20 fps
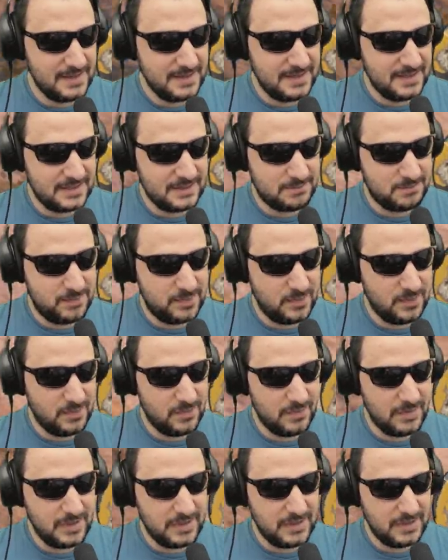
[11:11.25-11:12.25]
it's
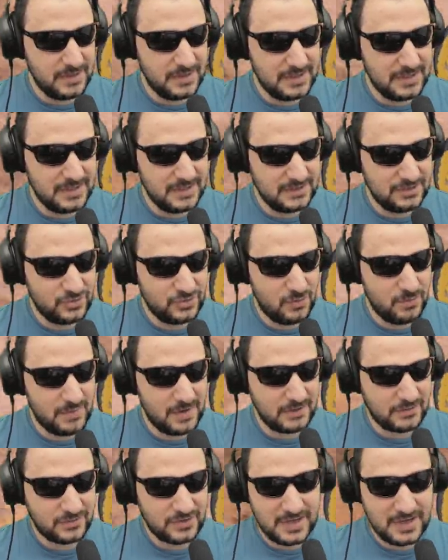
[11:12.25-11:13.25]
blowing so
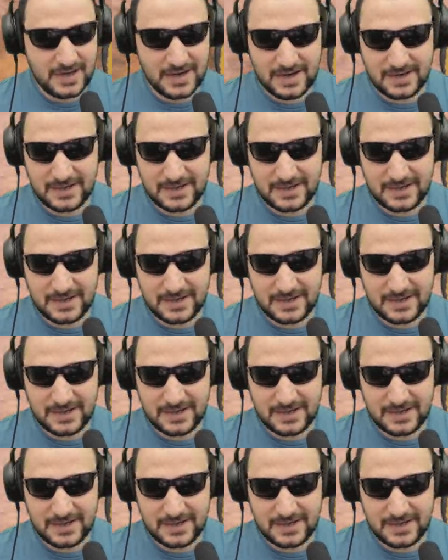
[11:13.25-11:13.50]
much air